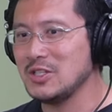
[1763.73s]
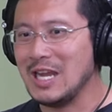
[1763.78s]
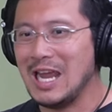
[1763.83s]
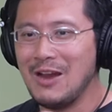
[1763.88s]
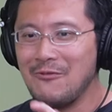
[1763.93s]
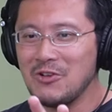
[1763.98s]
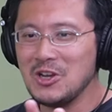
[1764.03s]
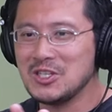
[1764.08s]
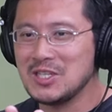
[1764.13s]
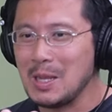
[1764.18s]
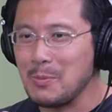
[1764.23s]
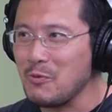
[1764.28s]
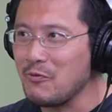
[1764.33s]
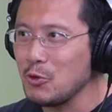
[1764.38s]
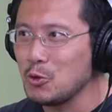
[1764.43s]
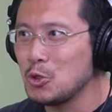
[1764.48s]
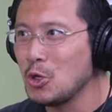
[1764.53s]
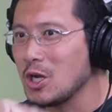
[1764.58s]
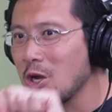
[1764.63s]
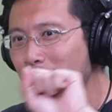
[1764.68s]
every step, if you
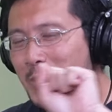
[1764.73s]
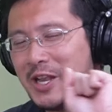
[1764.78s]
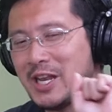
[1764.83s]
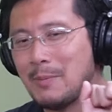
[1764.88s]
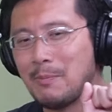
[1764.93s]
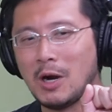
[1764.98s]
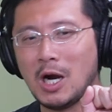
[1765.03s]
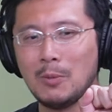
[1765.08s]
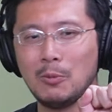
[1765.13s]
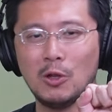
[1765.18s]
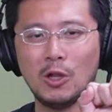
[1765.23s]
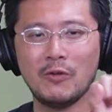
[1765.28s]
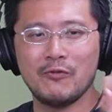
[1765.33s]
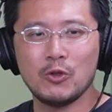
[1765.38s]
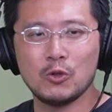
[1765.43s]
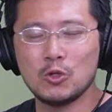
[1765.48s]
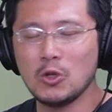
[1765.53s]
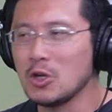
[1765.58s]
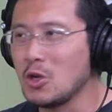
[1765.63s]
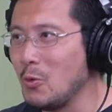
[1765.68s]
took away the marble if you
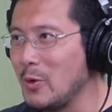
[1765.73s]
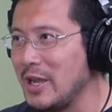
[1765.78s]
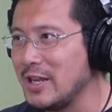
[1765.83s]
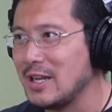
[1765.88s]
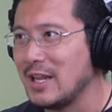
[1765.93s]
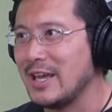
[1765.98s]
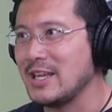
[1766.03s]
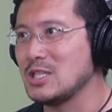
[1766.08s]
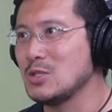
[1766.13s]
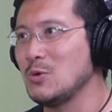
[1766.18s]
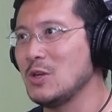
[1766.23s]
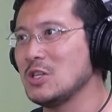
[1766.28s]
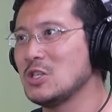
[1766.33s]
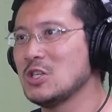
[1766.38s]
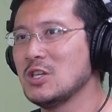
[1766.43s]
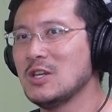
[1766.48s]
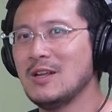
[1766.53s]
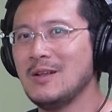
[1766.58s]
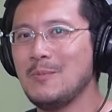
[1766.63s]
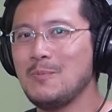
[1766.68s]
took away the light switch,
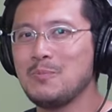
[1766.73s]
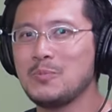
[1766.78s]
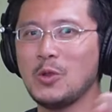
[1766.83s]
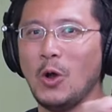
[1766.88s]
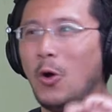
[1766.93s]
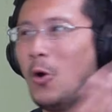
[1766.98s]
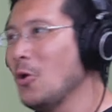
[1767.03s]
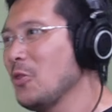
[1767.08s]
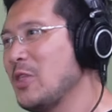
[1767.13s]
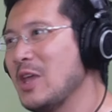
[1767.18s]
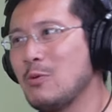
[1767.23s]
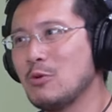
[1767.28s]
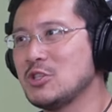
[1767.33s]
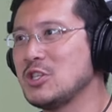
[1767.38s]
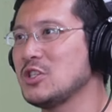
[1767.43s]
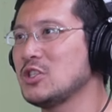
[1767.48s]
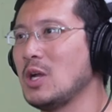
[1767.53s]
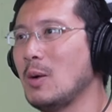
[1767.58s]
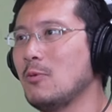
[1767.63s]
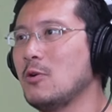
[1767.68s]
the whole thing would just
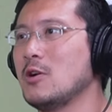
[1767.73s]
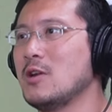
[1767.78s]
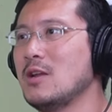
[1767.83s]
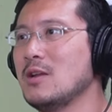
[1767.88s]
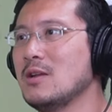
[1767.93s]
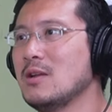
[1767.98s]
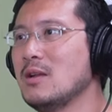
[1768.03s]
stop working.